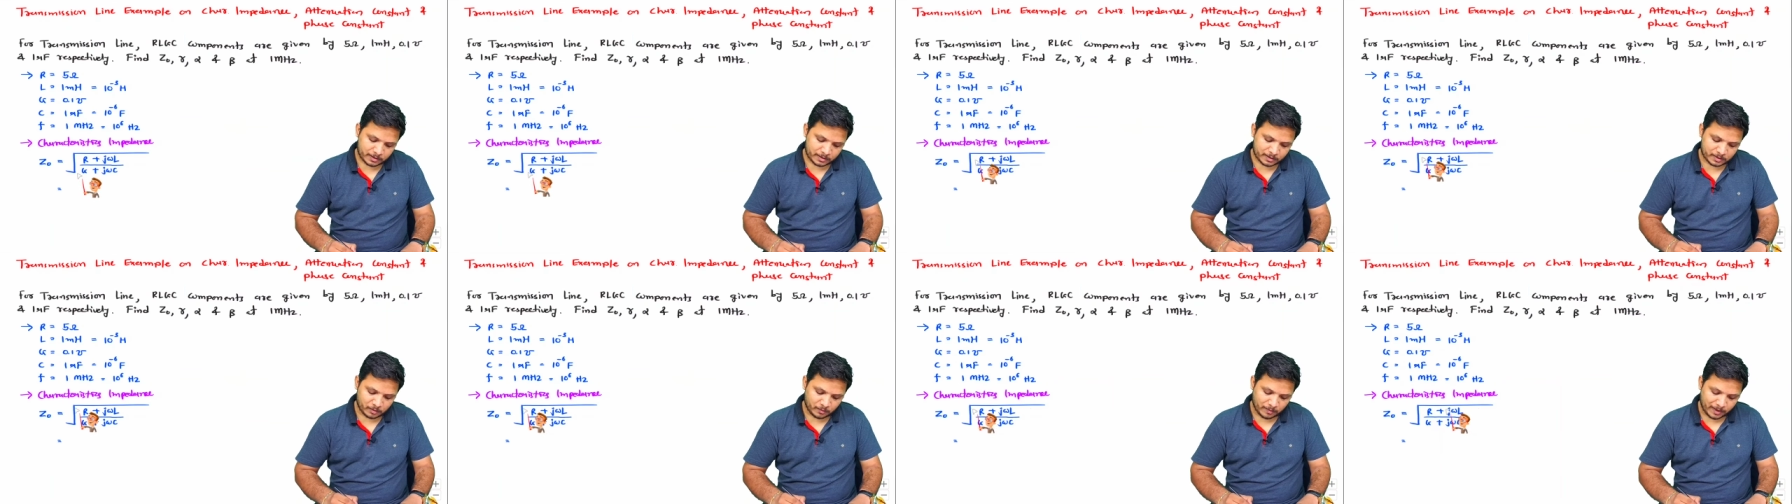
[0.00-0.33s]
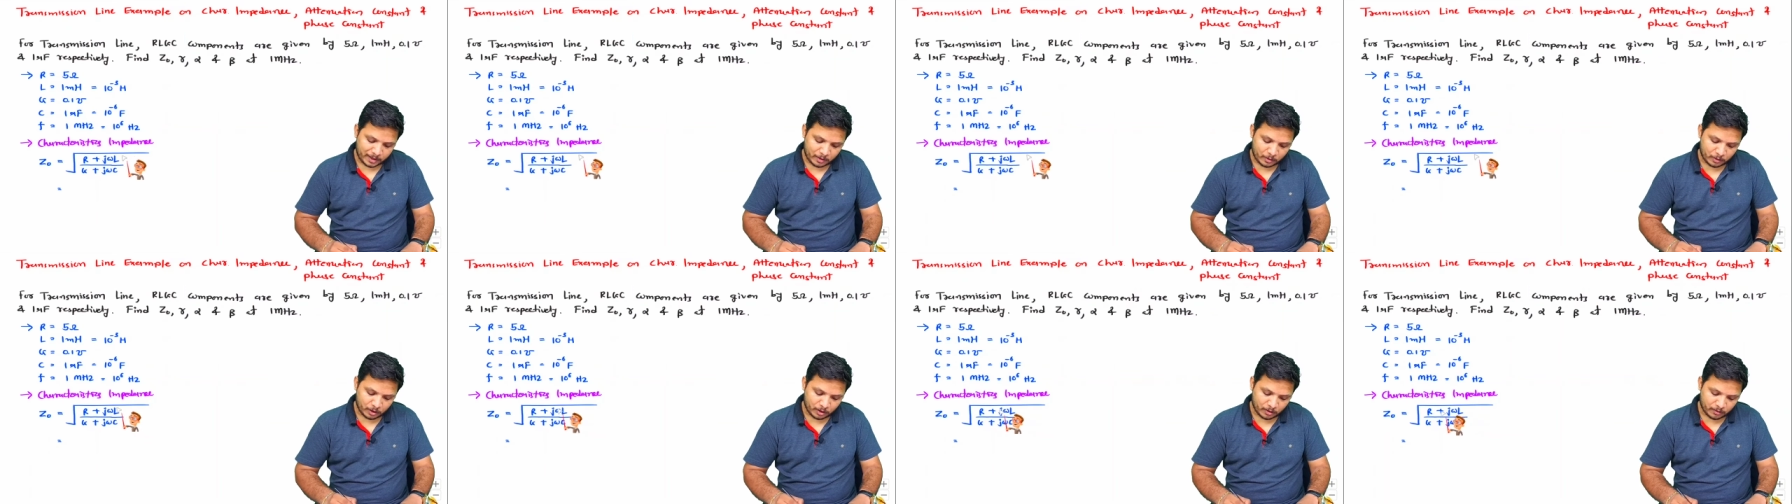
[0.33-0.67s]

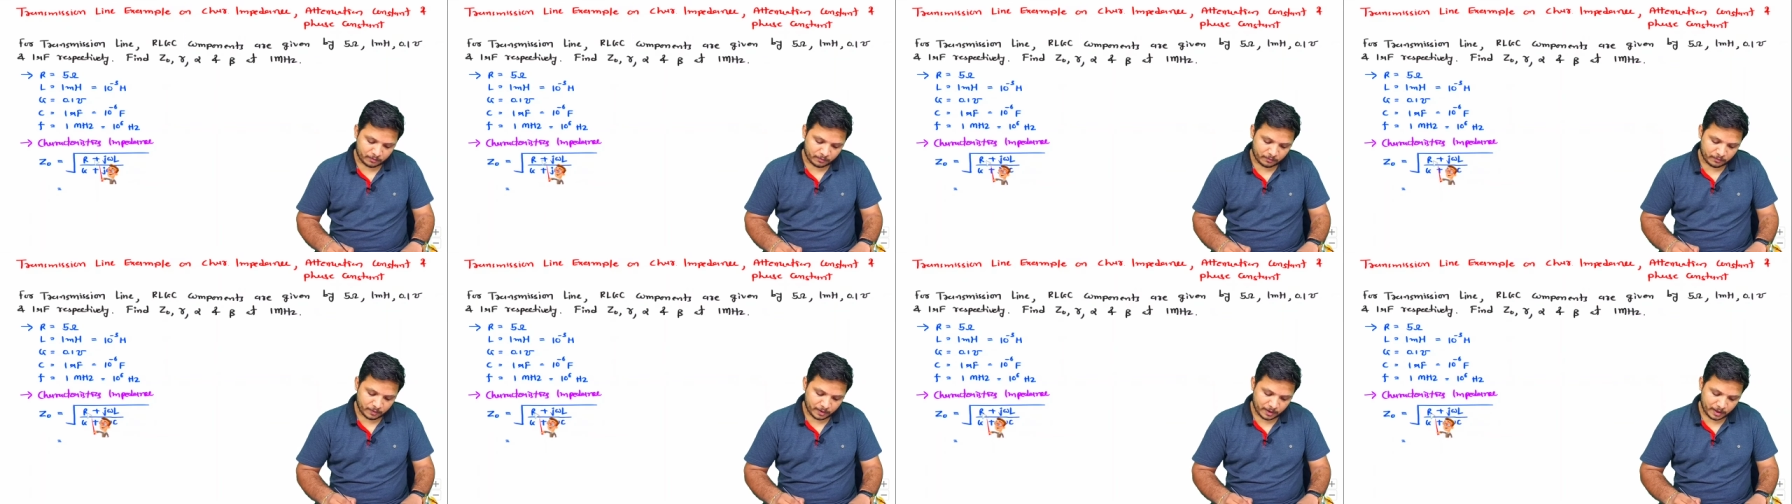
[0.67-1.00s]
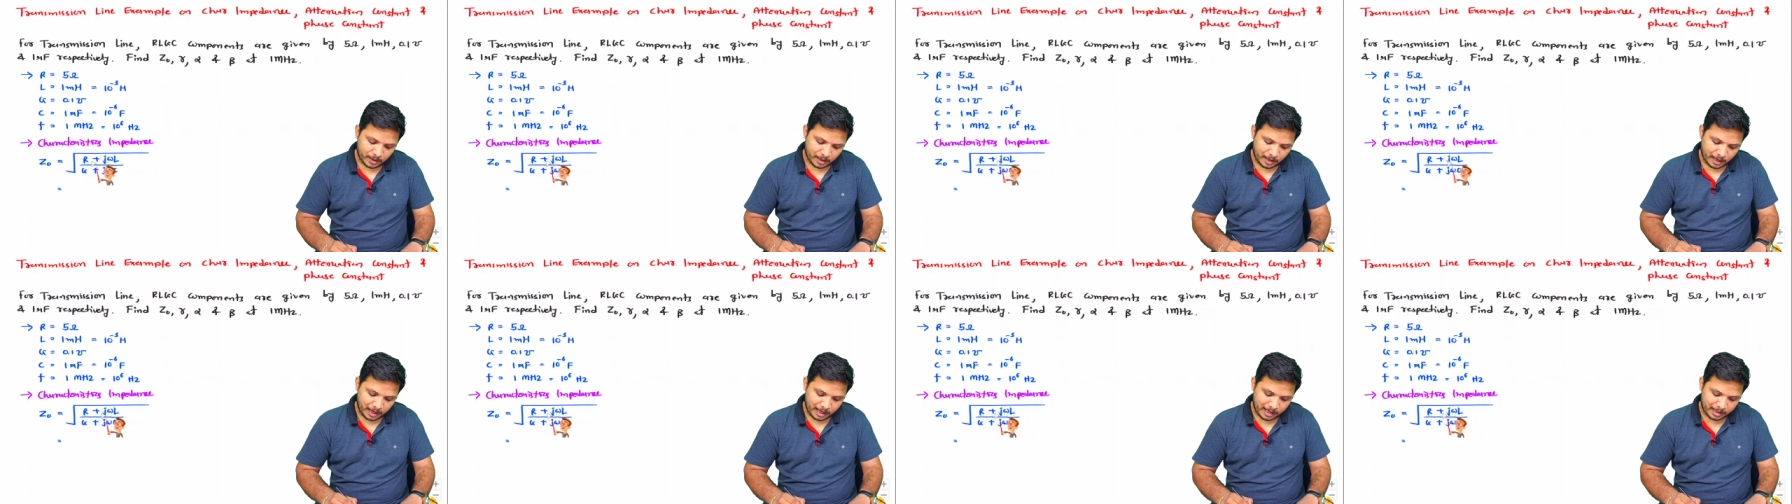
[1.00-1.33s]
square root of
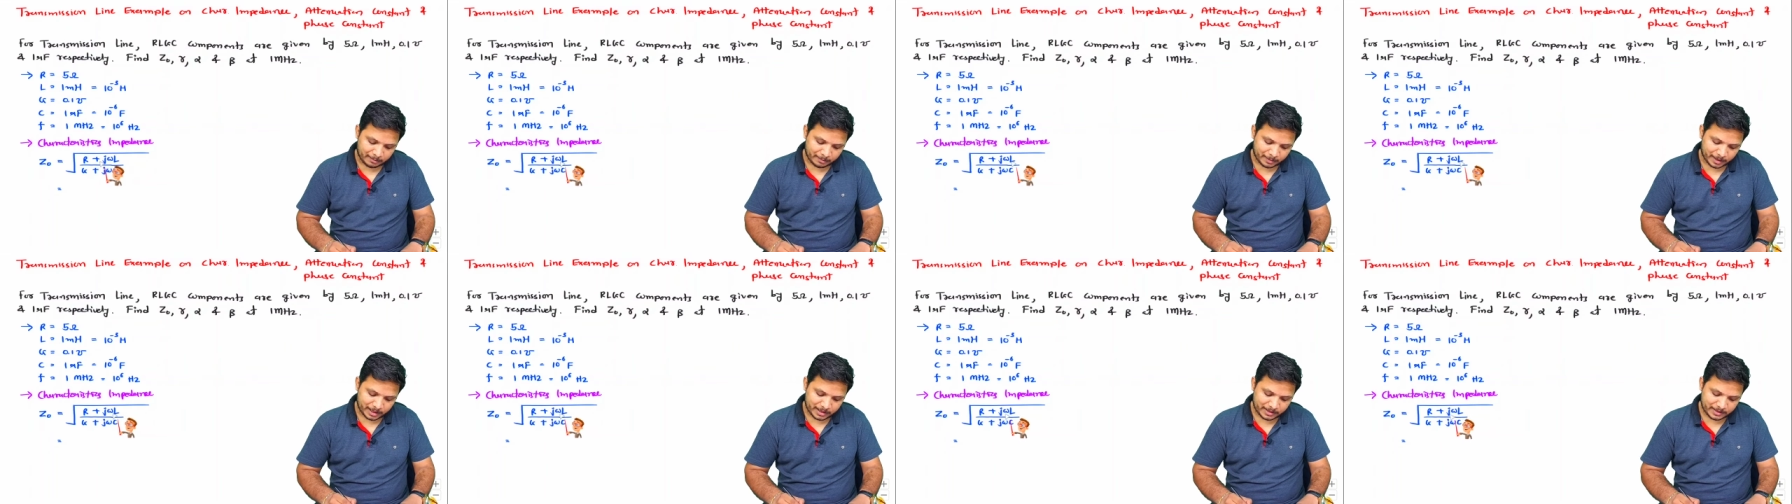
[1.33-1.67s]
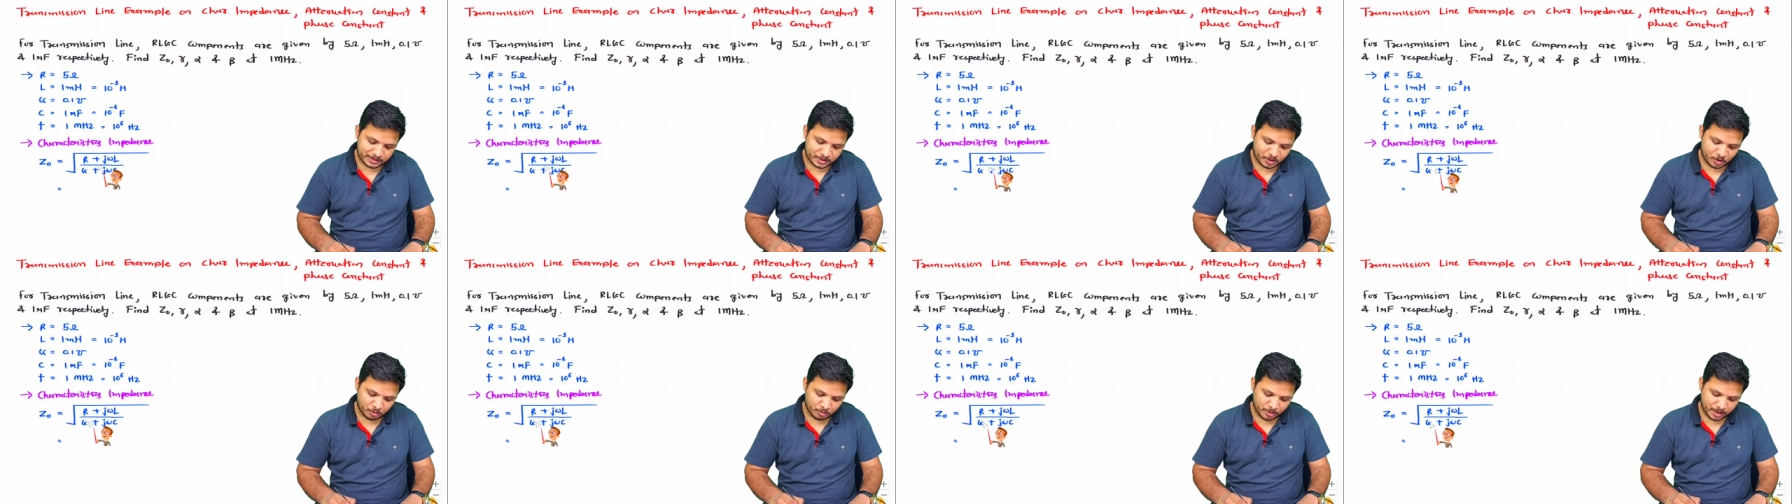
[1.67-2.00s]
R plus
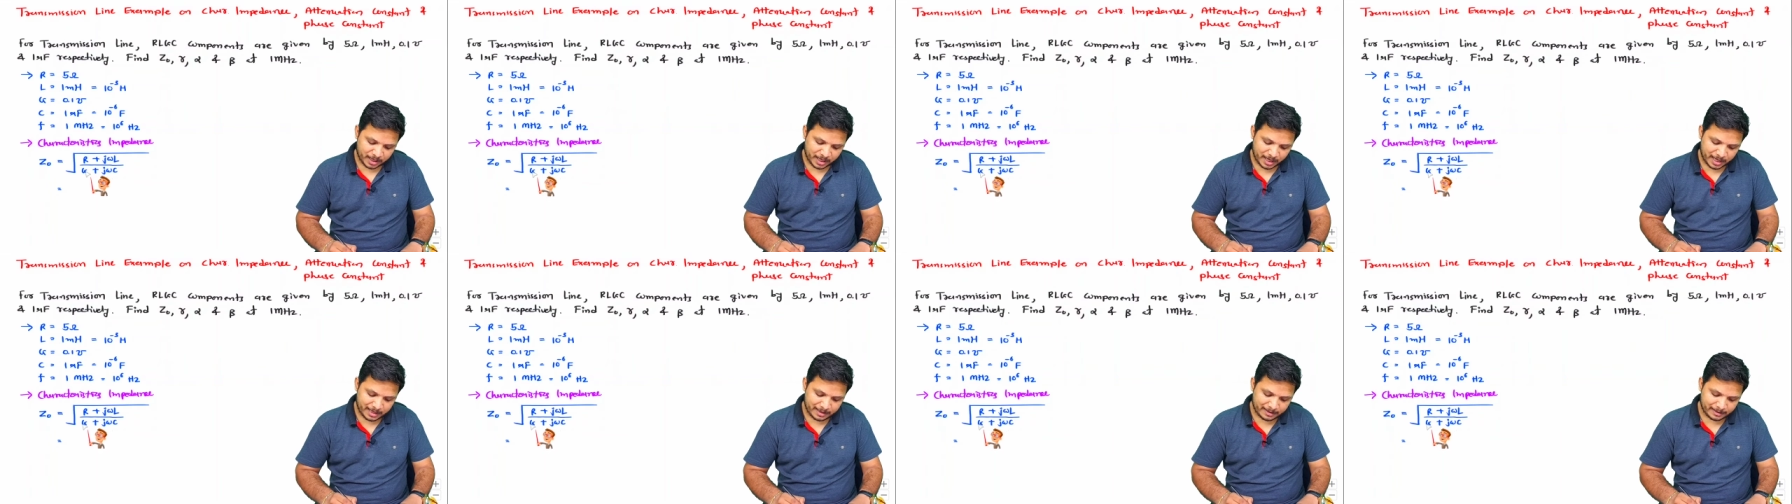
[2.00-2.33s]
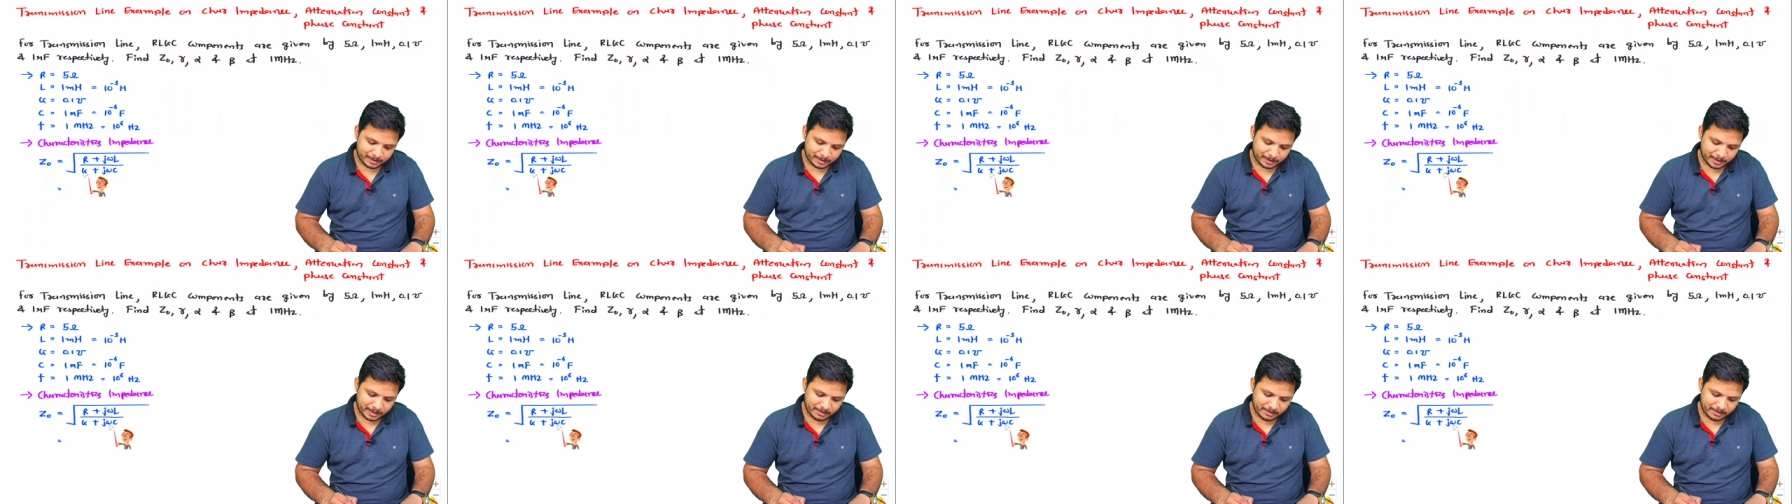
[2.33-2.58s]
j omega L